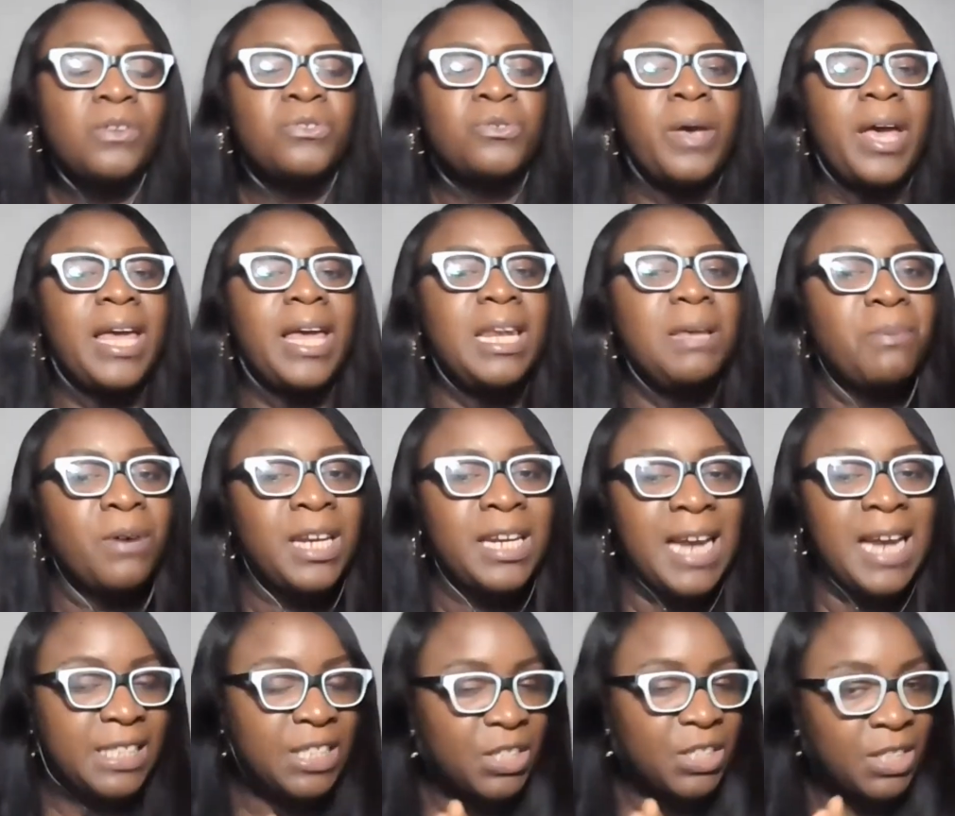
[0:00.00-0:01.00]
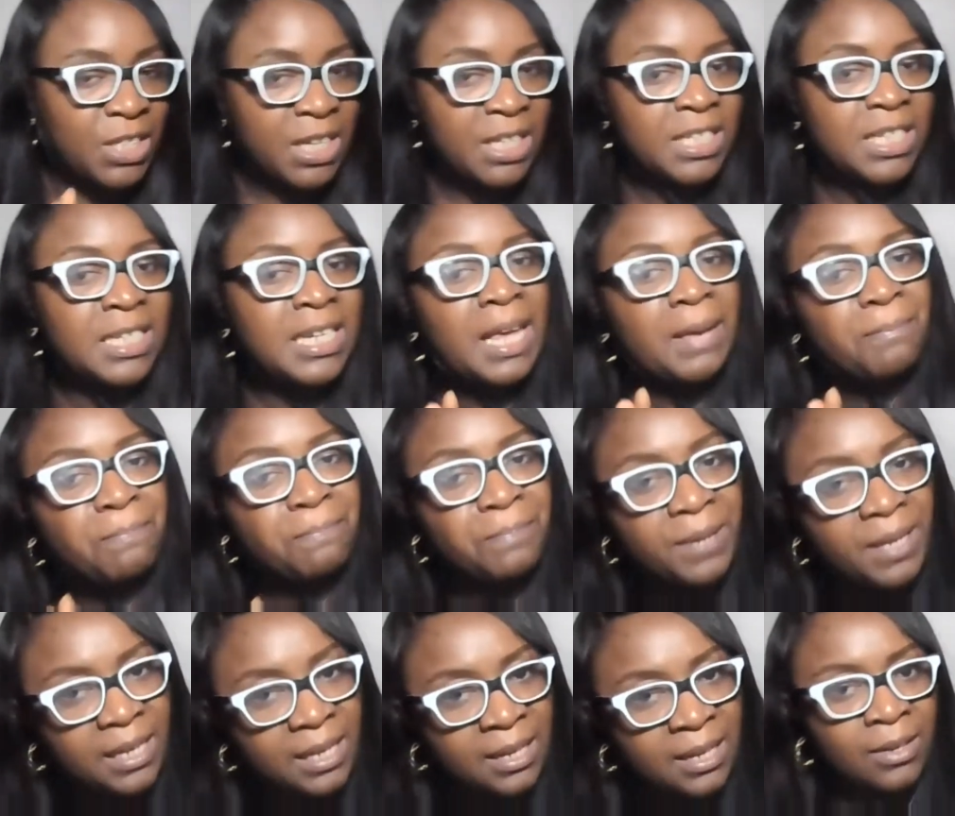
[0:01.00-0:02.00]
So anybody that is changing a
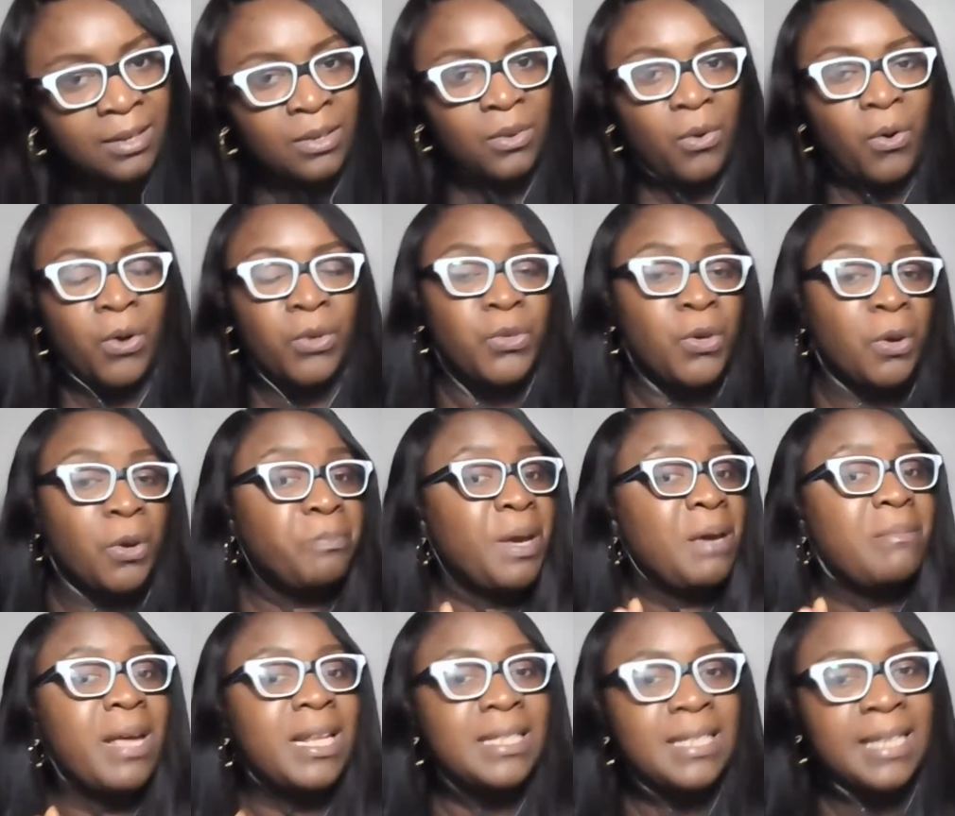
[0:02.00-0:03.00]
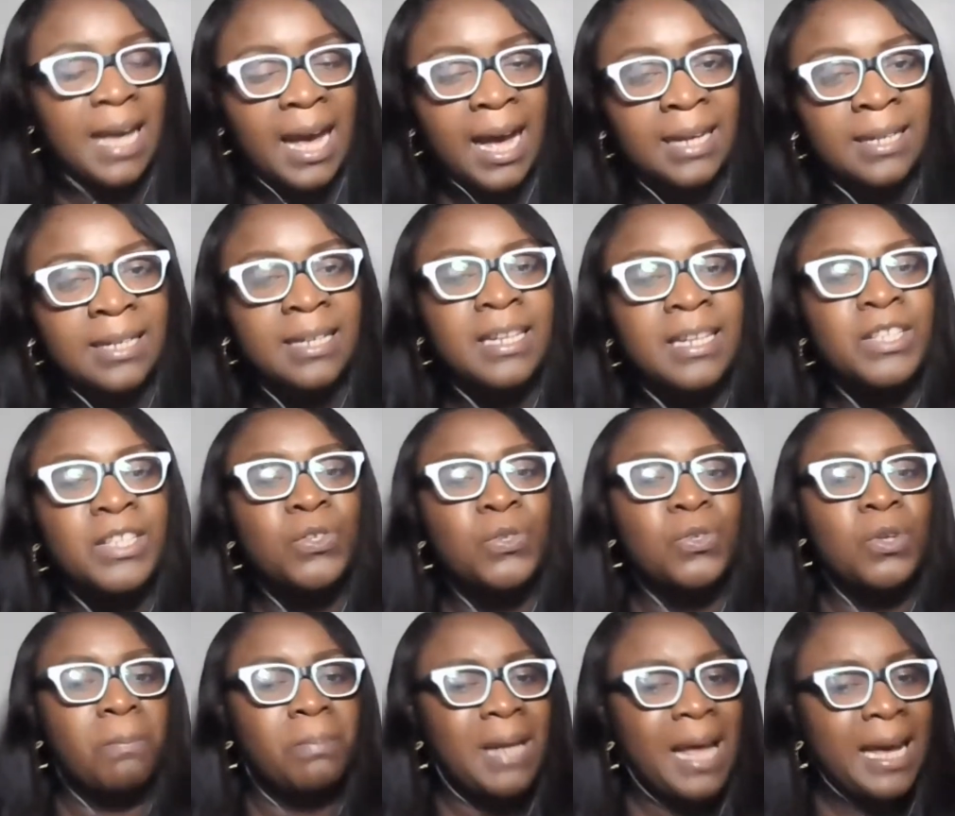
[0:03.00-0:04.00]
PIN on your payment card needs to
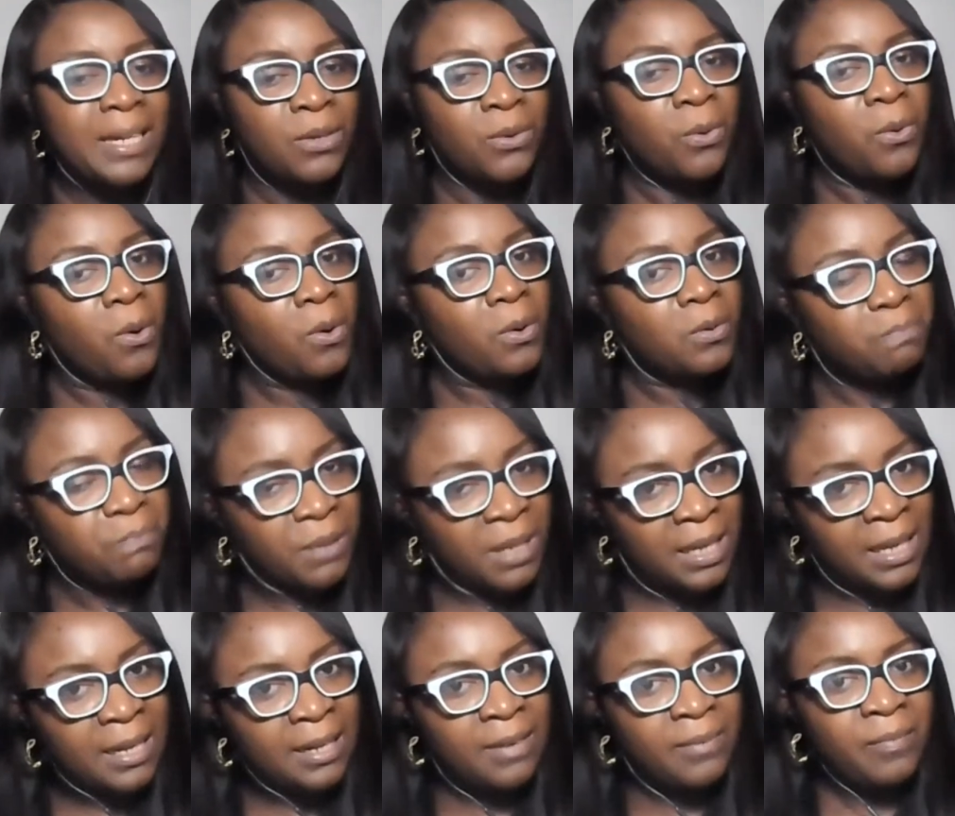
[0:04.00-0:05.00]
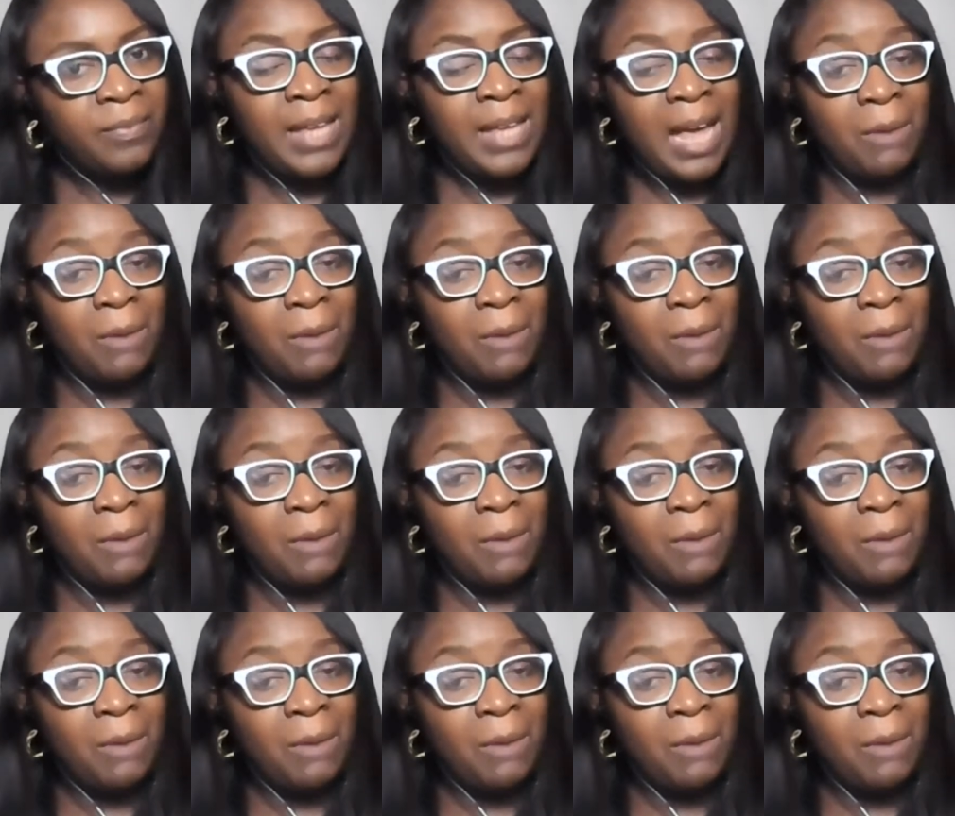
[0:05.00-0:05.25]
supply the old PIN.